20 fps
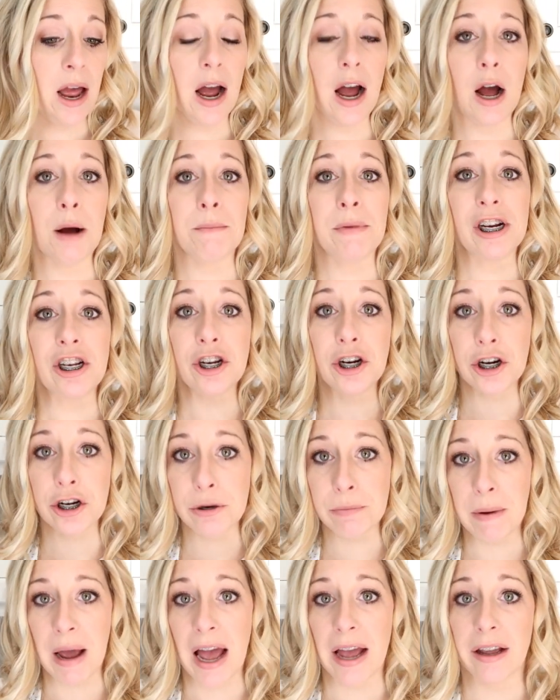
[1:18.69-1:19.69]
Uh, my
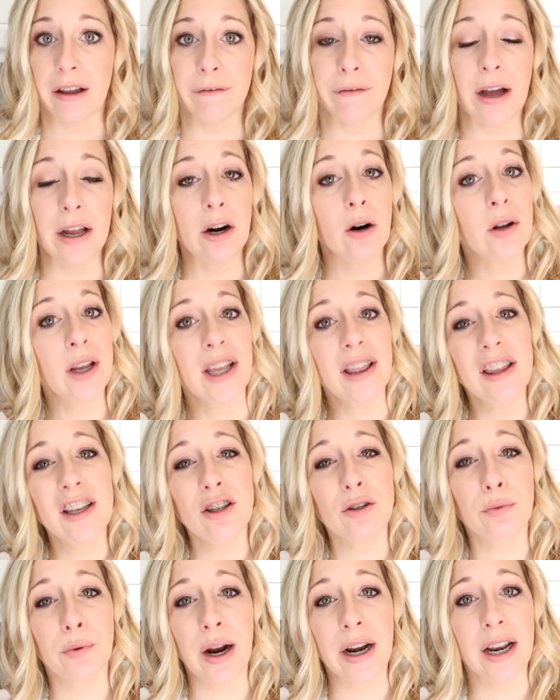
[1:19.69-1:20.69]
church bag, if I don't get
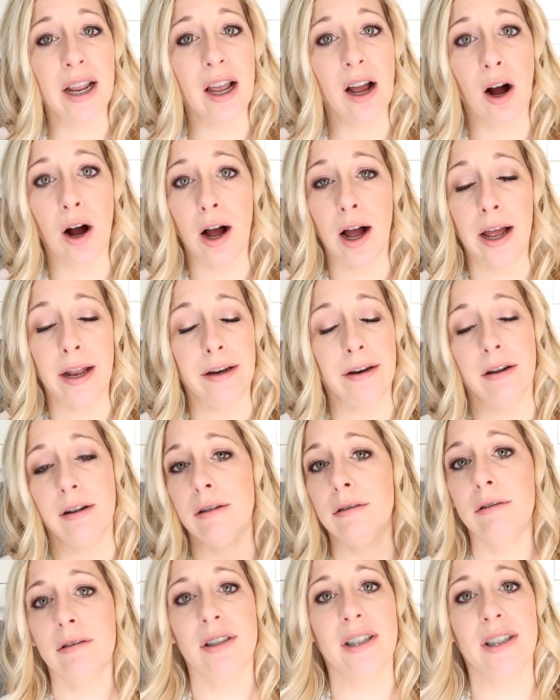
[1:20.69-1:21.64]
this ready on